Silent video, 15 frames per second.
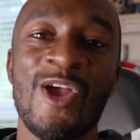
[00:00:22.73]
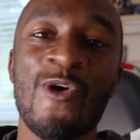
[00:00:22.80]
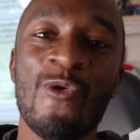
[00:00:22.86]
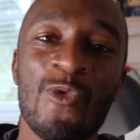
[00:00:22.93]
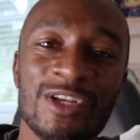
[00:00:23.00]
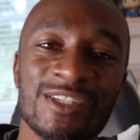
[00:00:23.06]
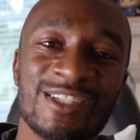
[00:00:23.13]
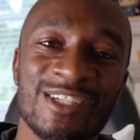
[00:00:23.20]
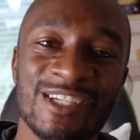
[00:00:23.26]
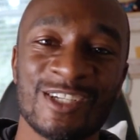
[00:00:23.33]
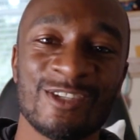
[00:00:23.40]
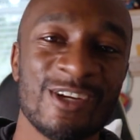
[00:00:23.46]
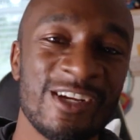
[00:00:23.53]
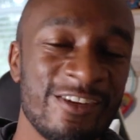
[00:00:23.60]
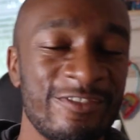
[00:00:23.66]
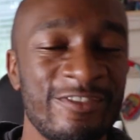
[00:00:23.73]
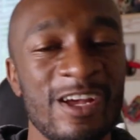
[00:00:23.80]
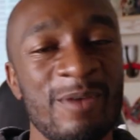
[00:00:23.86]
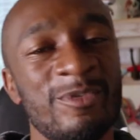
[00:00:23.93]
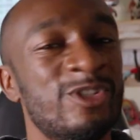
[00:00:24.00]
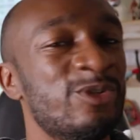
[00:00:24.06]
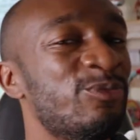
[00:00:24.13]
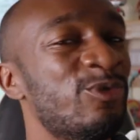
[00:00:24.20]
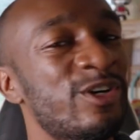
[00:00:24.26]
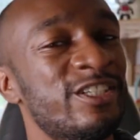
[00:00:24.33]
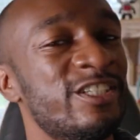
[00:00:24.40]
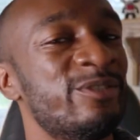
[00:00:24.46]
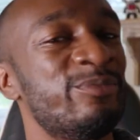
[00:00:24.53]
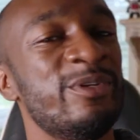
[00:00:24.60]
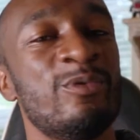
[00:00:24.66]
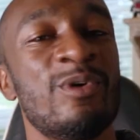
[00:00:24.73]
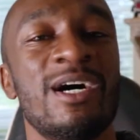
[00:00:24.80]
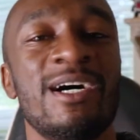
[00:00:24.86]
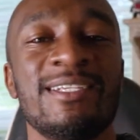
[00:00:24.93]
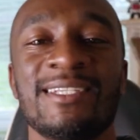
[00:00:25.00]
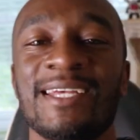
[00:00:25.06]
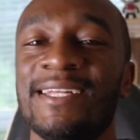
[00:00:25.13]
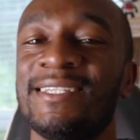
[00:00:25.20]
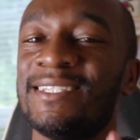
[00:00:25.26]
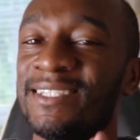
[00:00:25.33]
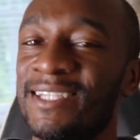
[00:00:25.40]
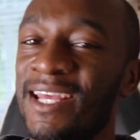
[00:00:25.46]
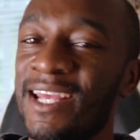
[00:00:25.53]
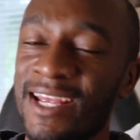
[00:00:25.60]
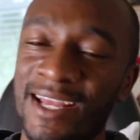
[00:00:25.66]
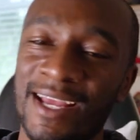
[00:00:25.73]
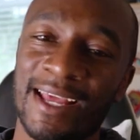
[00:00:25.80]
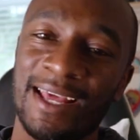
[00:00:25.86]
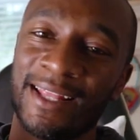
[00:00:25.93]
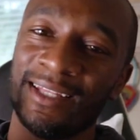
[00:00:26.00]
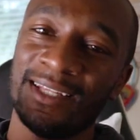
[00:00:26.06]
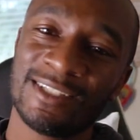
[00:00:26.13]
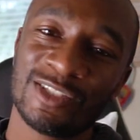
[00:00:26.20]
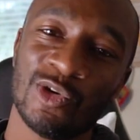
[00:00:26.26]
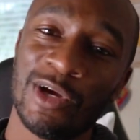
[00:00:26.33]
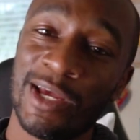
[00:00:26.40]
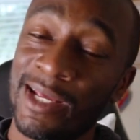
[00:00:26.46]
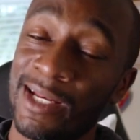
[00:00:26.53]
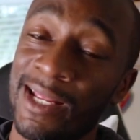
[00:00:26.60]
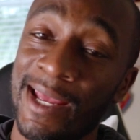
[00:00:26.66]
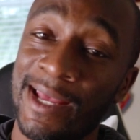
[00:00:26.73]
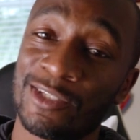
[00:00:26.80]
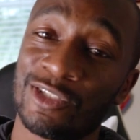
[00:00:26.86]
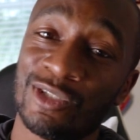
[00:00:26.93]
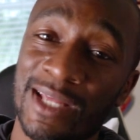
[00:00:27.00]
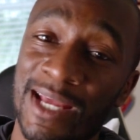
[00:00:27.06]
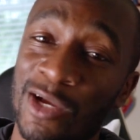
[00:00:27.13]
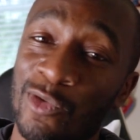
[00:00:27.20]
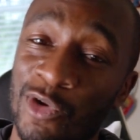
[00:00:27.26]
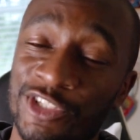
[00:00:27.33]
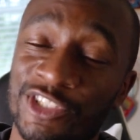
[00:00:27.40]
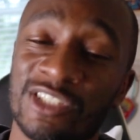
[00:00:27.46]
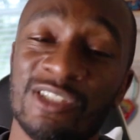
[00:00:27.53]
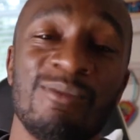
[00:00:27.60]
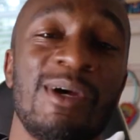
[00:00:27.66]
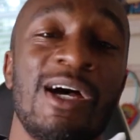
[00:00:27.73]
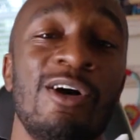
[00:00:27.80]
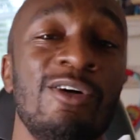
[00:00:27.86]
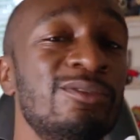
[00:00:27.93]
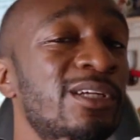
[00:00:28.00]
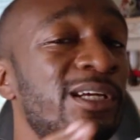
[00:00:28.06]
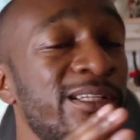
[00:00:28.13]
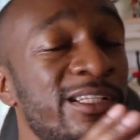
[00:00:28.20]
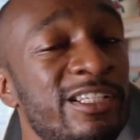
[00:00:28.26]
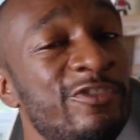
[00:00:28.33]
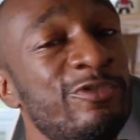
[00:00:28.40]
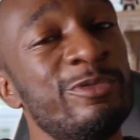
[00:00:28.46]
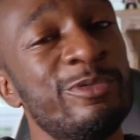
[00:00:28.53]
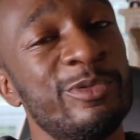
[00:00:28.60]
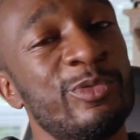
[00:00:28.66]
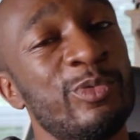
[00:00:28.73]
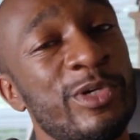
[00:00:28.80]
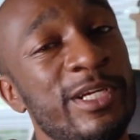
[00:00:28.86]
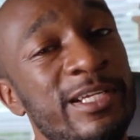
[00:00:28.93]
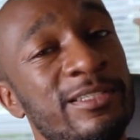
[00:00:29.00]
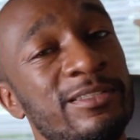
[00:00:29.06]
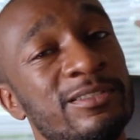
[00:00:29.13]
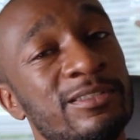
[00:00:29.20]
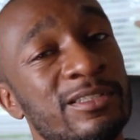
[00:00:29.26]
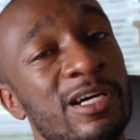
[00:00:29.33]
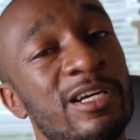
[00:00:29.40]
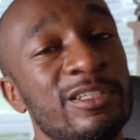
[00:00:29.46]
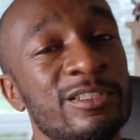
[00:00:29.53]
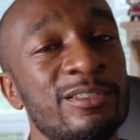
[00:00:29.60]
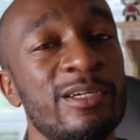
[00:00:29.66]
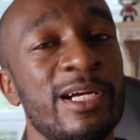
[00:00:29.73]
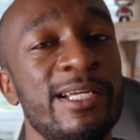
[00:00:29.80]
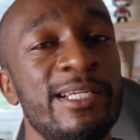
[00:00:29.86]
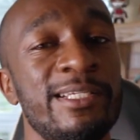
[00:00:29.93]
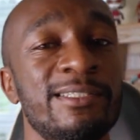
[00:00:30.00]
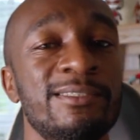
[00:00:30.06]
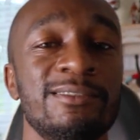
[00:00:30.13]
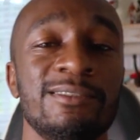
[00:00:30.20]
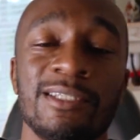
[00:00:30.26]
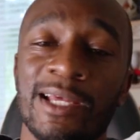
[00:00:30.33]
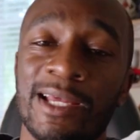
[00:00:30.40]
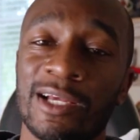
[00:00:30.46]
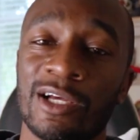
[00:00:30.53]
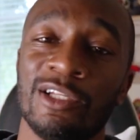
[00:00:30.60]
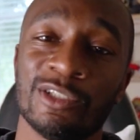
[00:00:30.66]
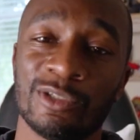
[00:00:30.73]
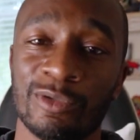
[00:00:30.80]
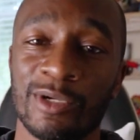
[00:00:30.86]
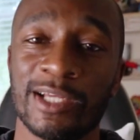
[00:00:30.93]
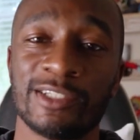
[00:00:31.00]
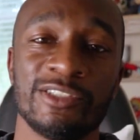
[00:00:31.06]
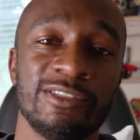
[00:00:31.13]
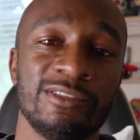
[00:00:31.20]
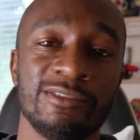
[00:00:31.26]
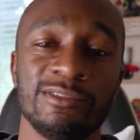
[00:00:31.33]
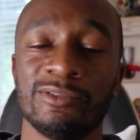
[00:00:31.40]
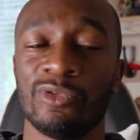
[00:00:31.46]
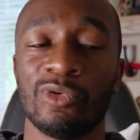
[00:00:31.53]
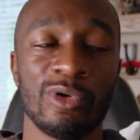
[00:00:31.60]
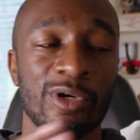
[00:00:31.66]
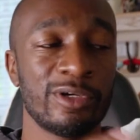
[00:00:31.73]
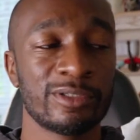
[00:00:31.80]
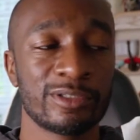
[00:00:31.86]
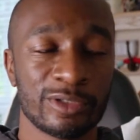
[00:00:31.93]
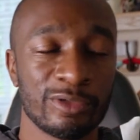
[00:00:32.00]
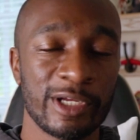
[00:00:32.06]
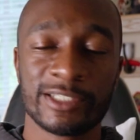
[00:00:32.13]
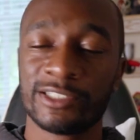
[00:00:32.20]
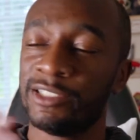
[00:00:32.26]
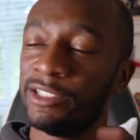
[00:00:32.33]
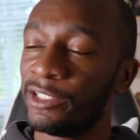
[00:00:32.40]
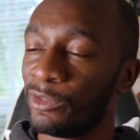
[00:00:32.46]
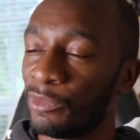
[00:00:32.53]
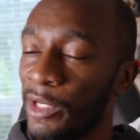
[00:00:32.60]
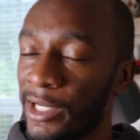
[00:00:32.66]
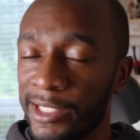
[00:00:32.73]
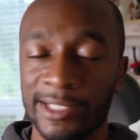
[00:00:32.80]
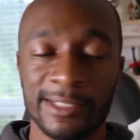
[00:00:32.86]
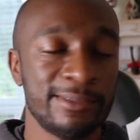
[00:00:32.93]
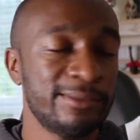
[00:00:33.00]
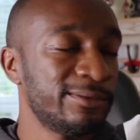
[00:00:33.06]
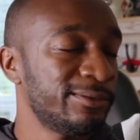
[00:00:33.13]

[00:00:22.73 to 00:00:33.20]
What's good, creative fam? It's your boy JustBWise, and today let's go ahead and answer that question about the difference between color grading and color correction, or correction and grading,